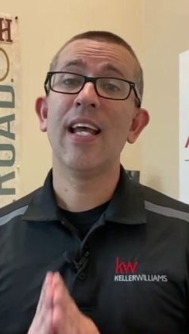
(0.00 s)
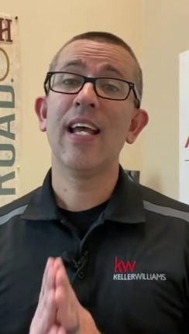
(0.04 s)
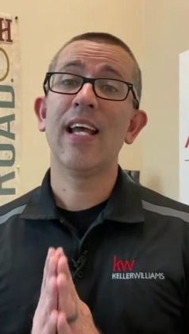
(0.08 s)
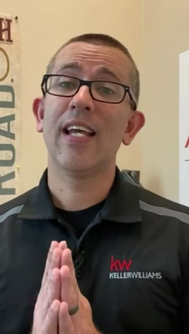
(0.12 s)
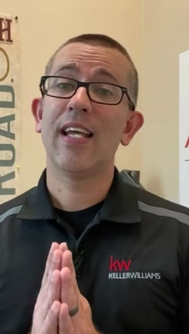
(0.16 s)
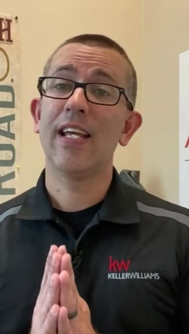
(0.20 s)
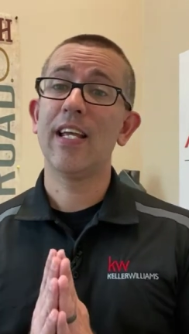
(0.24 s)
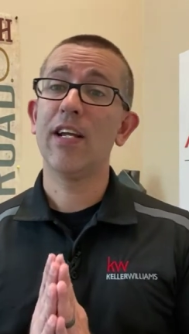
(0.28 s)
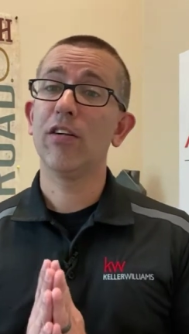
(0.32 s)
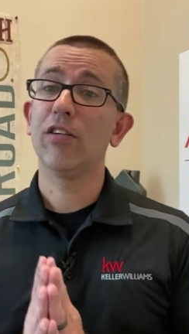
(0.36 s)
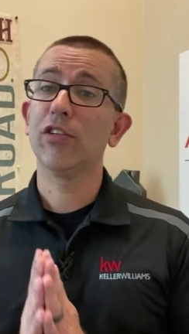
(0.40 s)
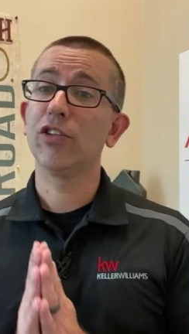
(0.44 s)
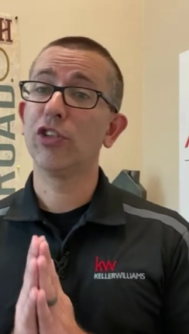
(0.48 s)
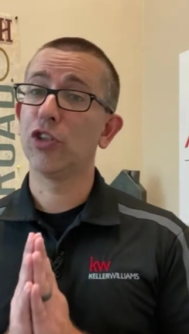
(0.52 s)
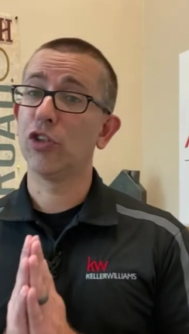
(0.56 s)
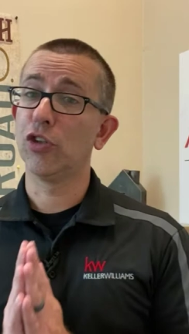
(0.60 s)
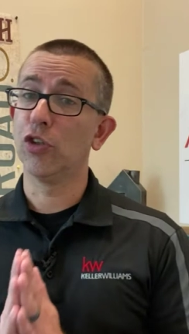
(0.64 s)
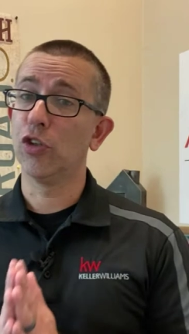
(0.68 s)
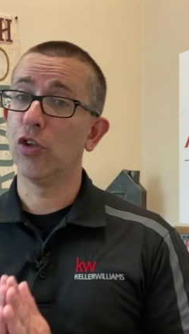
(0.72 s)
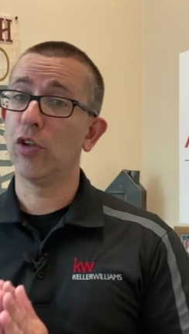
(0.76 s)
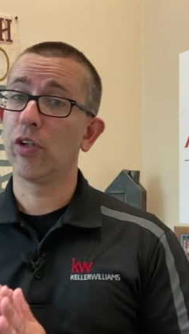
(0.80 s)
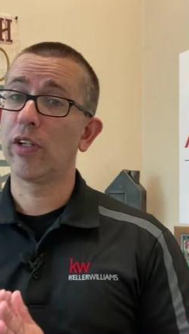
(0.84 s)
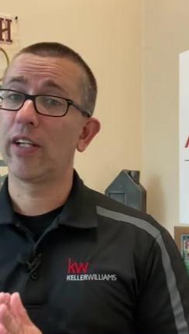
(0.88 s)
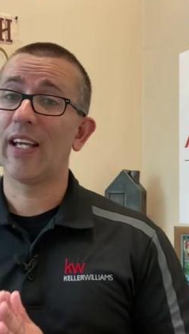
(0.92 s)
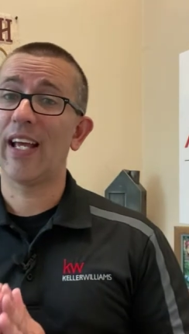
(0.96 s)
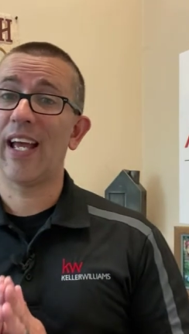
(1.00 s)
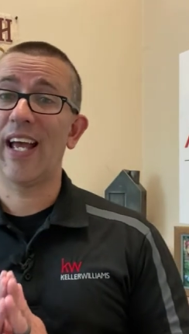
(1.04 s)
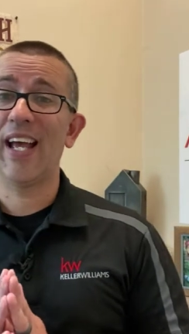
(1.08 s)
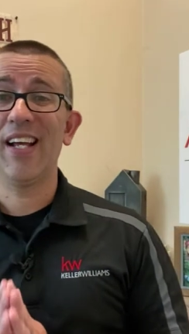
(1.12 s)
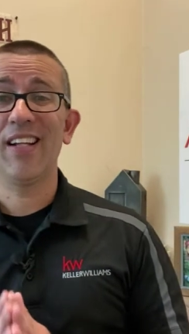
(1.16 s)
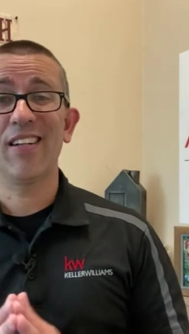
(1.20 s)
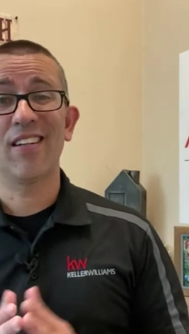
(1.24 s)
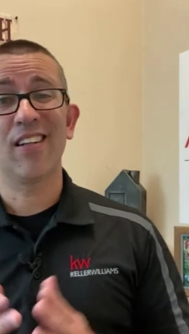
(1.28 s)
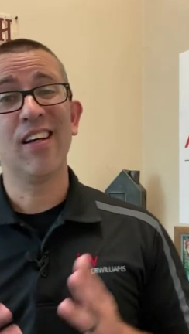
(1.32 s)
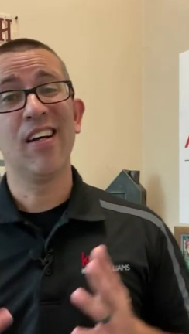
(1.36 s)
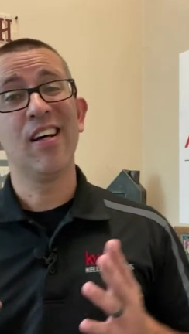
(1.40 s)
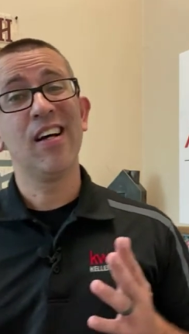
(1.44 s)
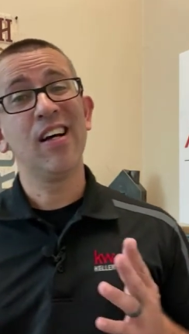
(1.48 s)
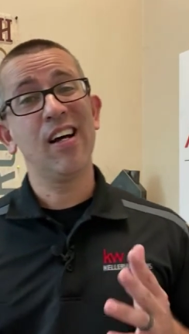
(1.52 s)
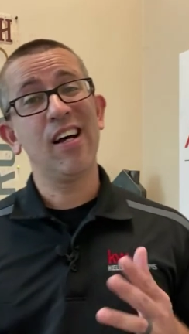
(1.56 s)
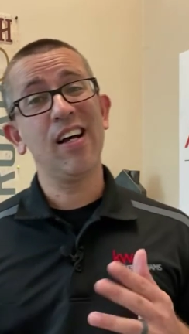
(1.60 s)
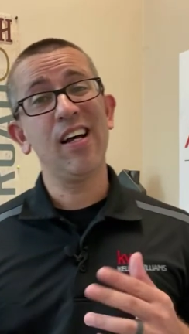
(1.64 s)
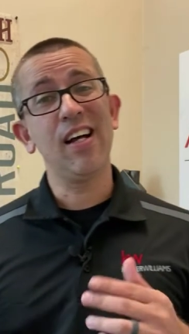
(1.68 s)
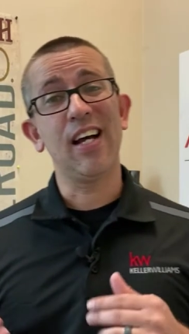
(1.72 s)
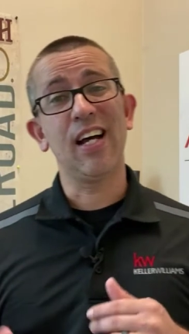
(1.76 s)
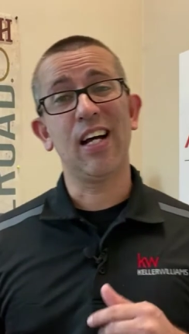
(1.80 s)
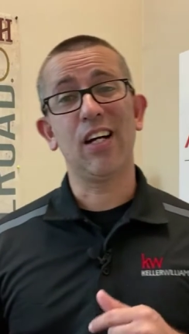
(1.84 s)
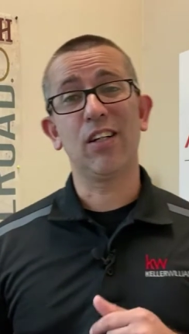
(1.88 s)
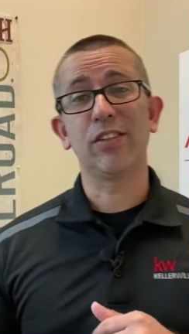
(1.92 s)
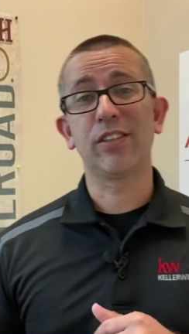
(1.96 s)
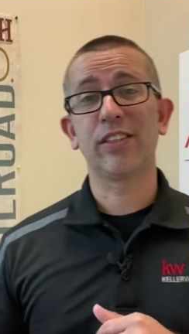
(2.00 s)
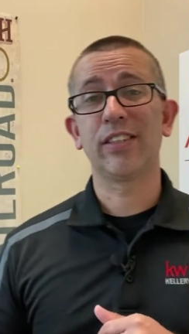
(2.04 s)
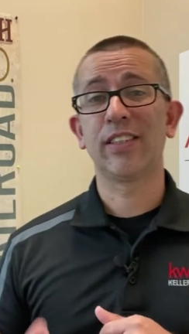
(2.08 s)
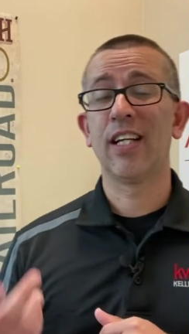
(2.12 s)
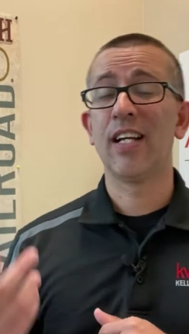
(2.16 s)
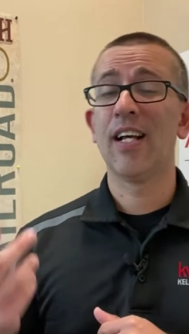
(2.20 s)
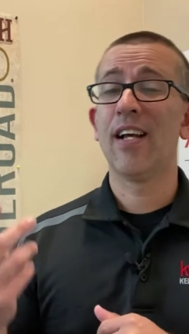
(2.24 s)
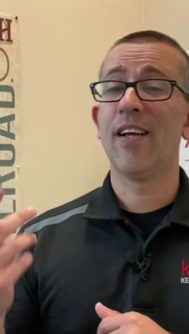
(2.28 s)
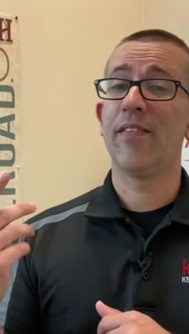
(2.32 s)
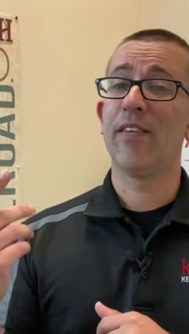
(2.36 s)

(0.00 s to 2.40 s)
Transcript: Here's a look at a house